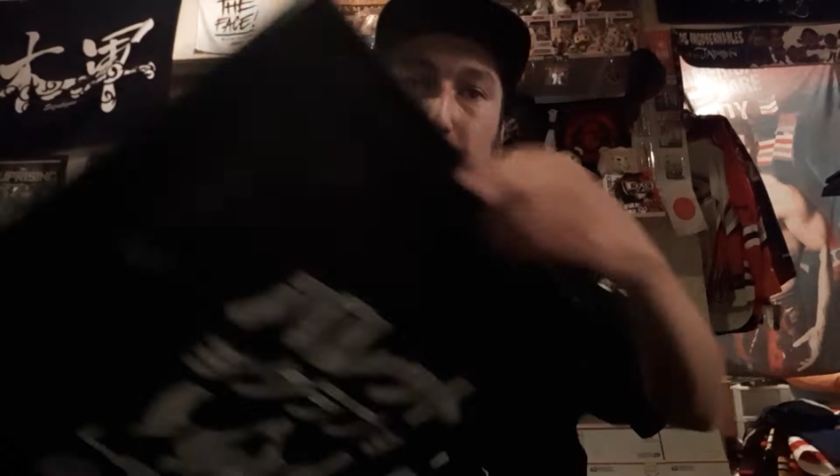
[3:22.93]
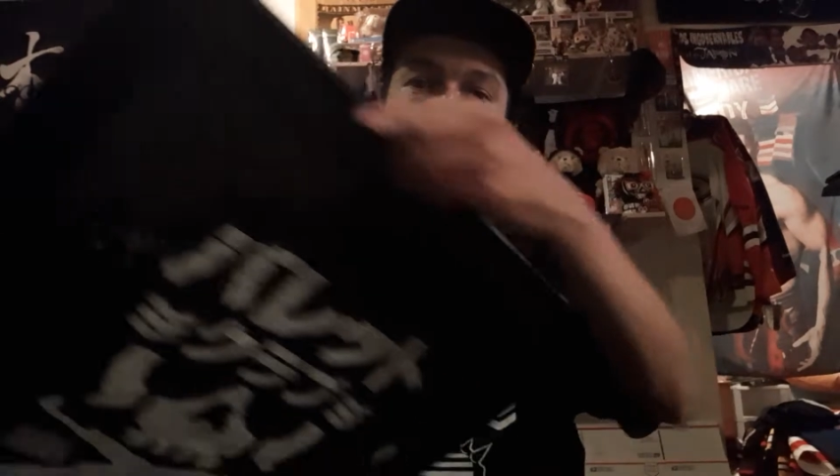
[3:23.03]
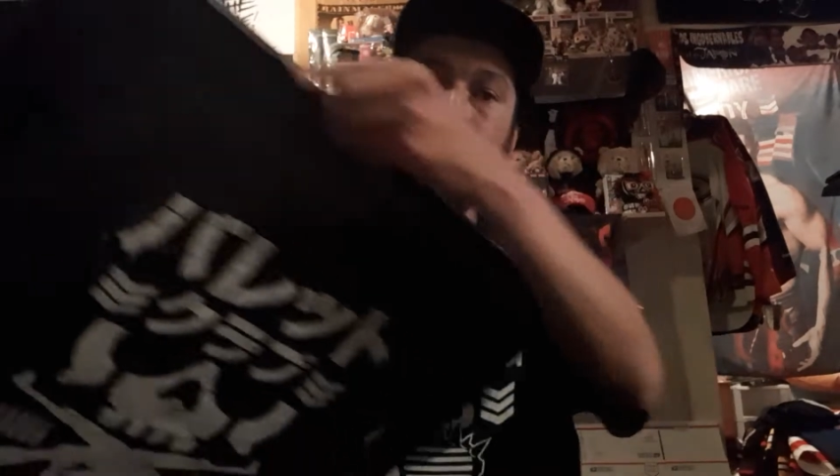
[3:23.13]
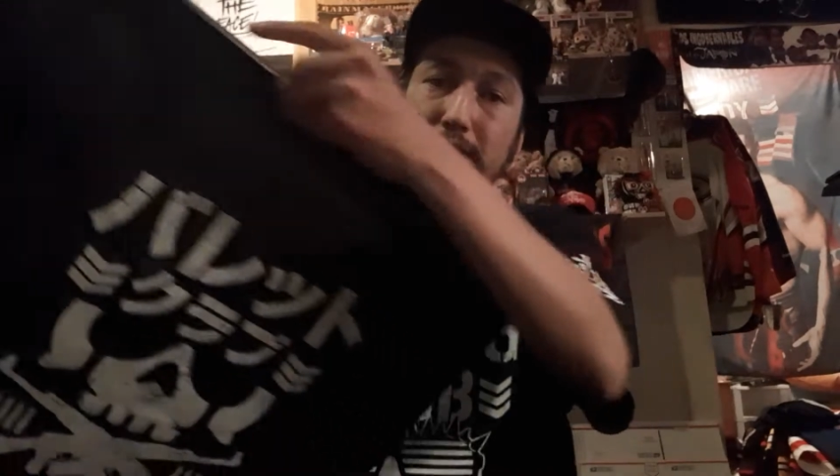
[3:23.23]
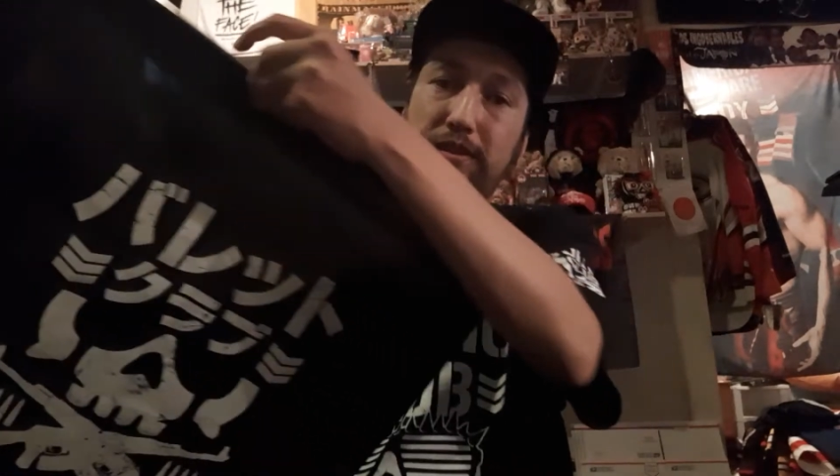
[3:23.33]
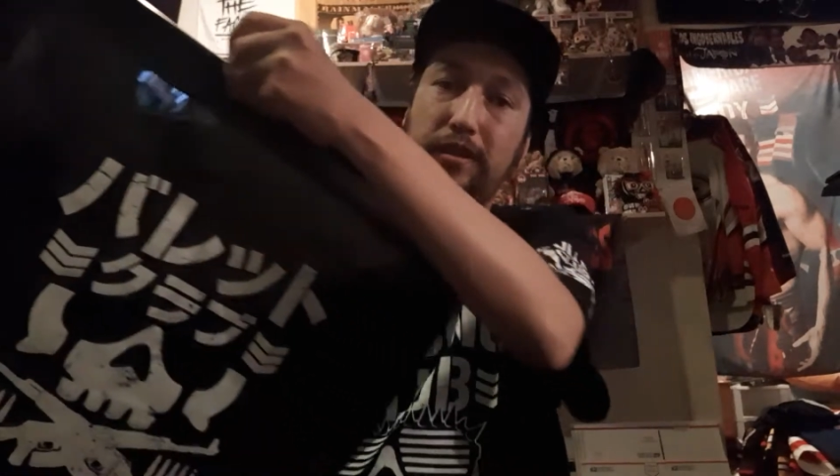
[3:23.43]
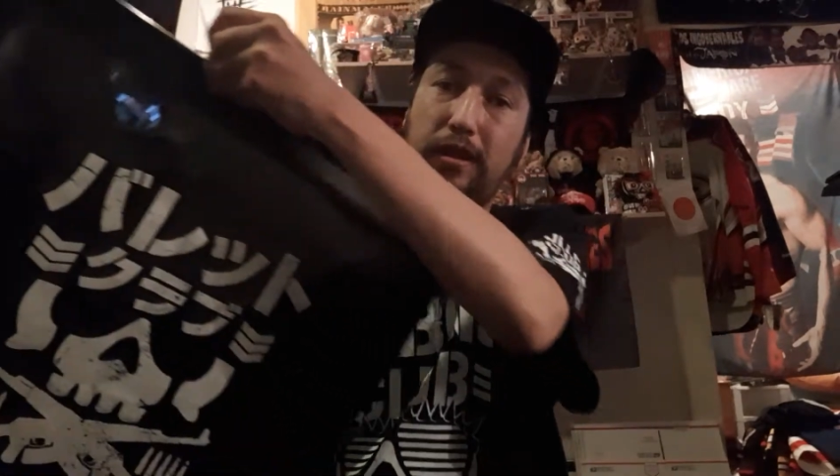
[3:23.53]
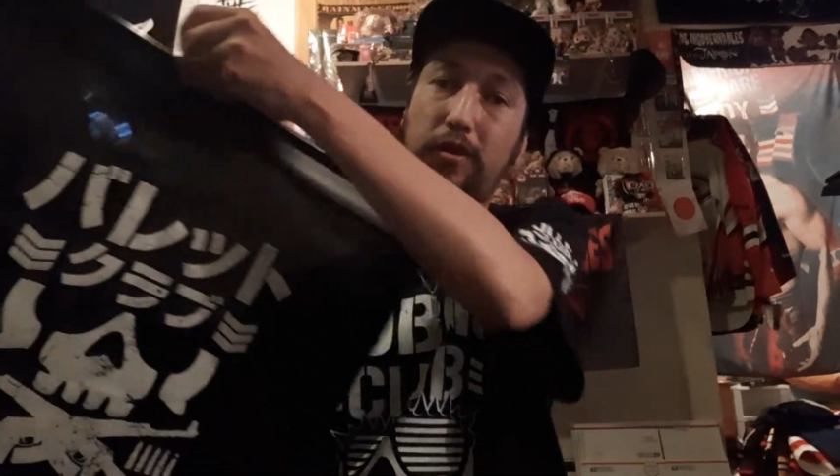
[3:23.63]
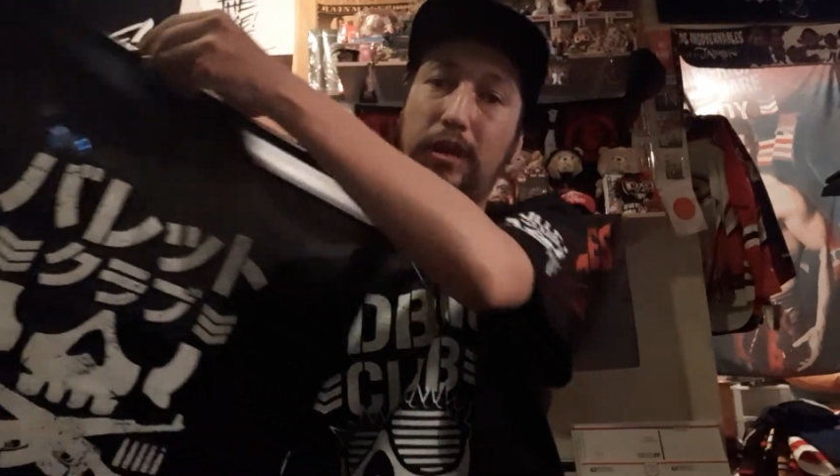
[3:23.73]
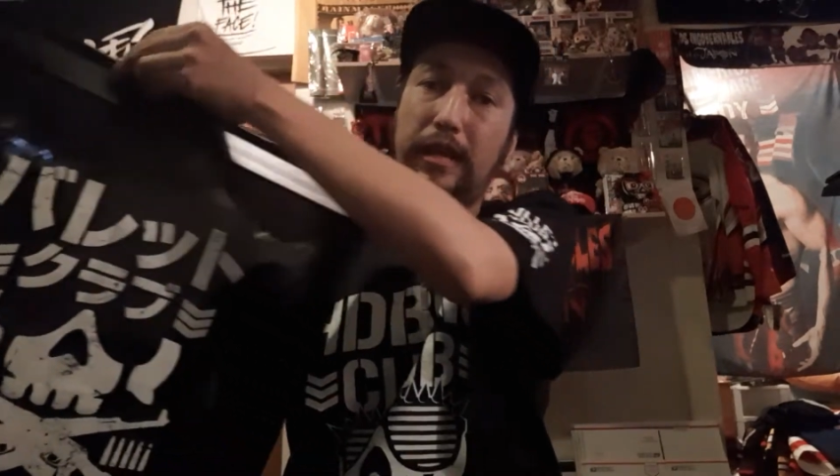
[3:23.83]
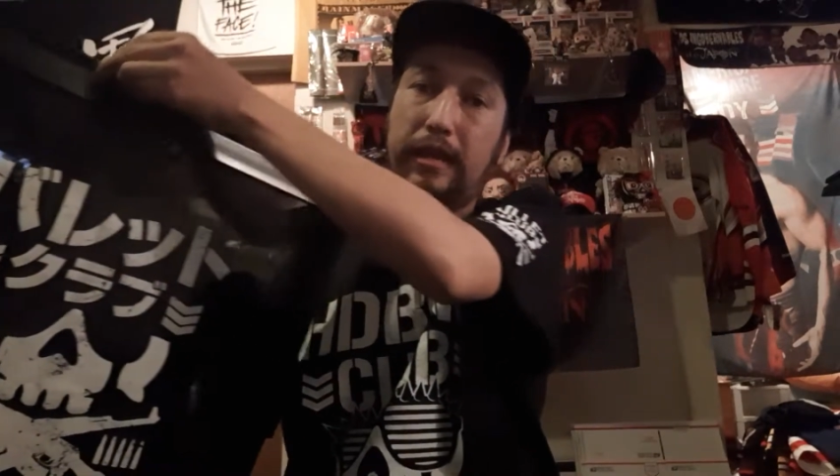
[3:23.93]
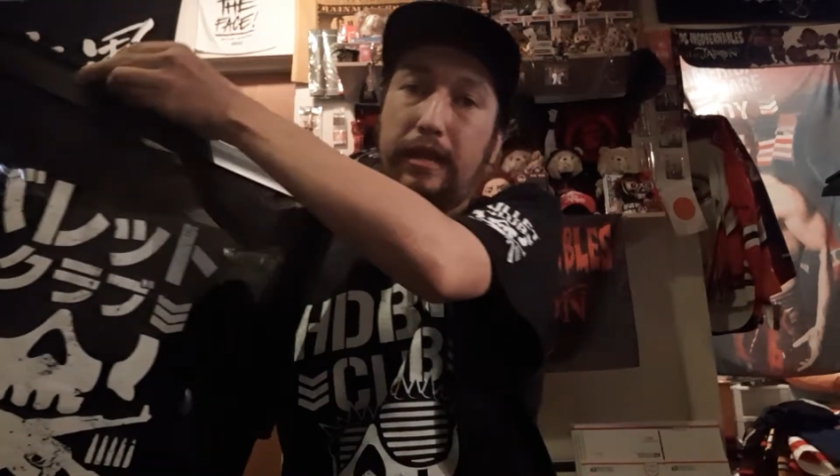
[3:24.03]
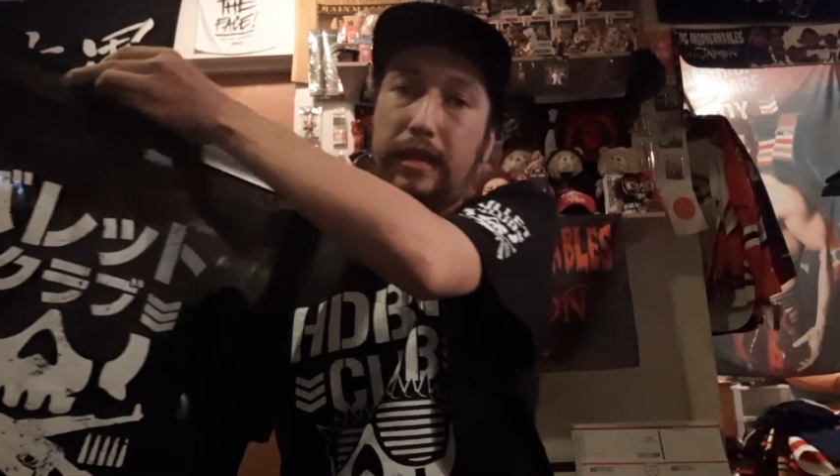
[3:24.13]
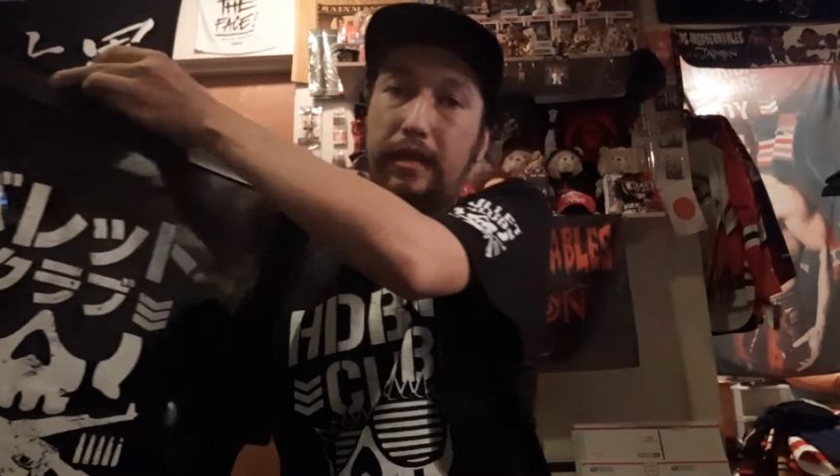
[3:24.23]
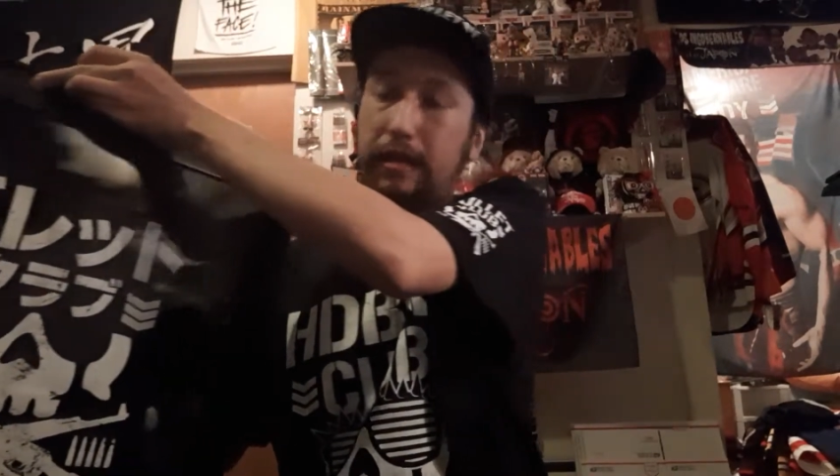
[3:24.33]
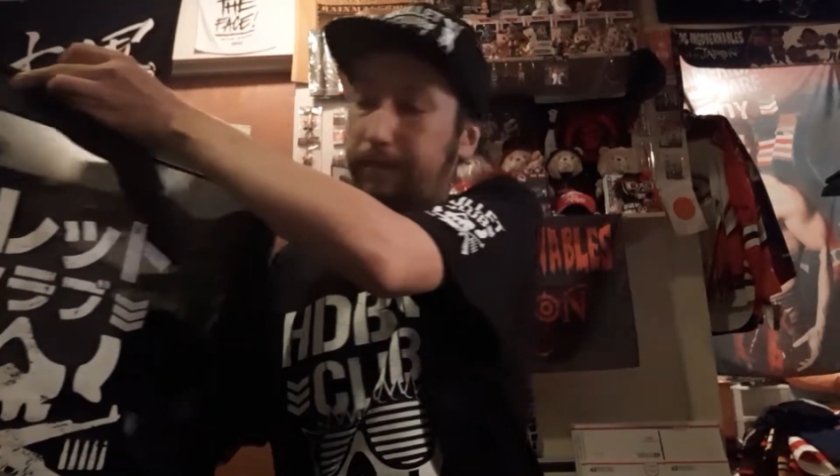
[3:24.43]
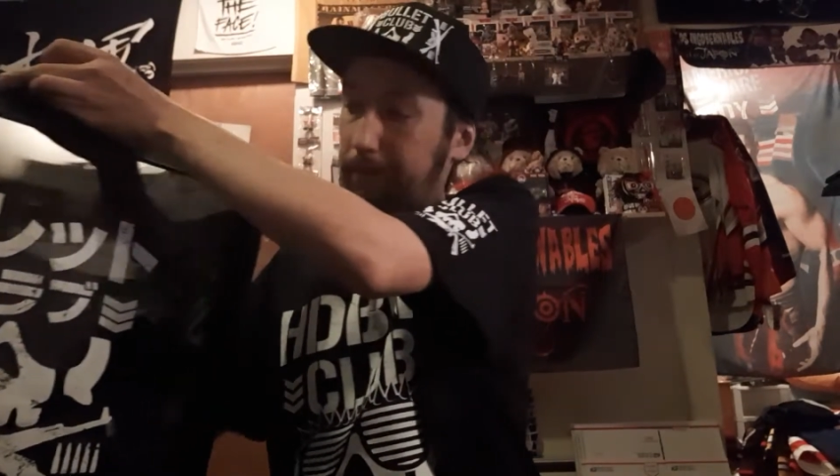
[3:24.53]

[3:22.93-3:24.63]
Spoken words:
because if